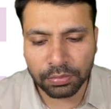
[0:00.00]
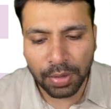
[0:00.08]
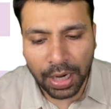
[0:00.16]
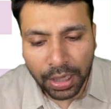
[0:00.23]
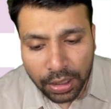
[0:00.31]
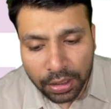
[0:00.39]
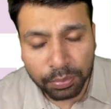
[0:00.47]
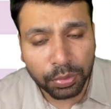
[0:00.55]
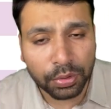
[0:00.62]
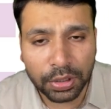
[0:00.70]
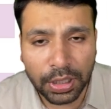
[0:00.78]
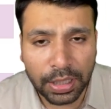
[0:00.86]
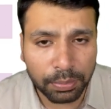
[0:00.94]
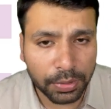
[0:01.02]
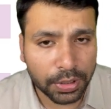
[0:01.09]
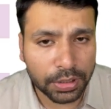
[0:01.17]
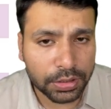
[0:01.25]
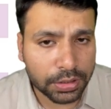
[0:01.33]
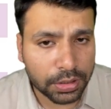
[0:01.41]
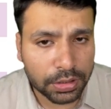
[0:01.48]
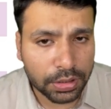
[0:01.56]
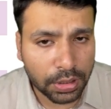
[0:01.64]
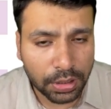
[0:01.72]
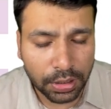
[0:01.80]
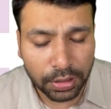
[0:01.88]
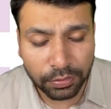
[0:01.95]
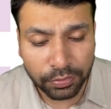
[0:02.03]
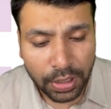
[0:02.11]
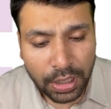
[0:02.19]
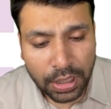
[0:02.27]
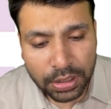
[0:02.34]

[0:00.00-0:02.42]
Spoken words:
Mild portal hypertension is a relative.